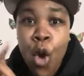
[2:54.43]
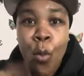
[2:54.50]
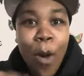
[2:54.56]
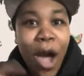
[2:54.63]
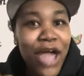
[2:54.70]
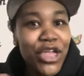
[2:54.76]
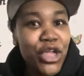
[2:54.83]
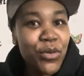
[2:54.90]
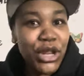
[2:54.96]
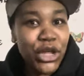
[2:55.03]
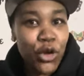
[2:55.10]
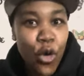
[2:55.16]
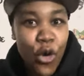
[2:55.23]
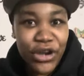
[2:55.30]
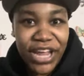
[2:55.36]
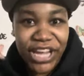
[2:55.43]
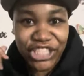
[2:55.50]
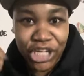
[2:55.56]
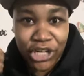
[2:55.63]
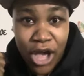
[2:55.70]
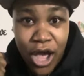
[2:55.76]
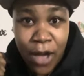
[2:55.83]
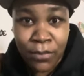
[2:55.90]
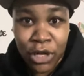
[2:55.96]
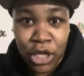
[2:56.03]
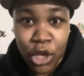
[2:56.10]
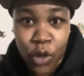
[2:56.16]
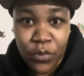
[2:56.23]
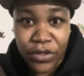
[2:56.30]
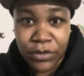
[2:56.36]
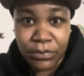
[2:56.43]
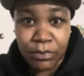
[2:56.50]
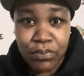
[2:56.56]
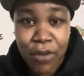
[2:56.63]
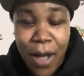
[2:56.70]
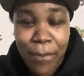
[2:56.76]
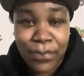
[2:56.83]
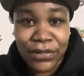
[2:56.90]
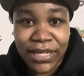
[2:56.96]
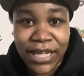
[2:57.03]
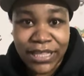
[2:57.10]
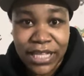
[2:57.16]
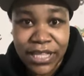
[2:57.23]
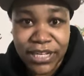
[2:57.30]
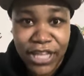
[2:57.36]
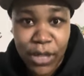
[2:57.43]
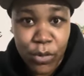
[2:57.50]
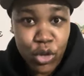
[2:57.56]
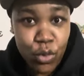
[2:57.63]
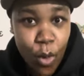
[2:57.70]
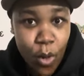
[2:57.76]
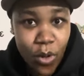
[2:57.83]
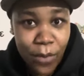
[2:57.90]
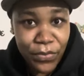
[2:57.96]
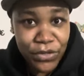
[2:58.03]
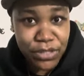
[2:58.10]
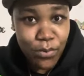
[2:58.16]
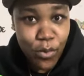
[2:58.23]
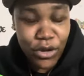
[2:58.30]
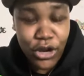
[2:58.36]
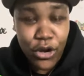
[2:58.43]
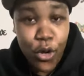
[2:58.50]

Why you didn't coordinate your um clothing properly at the end of the day when you woke up this morning?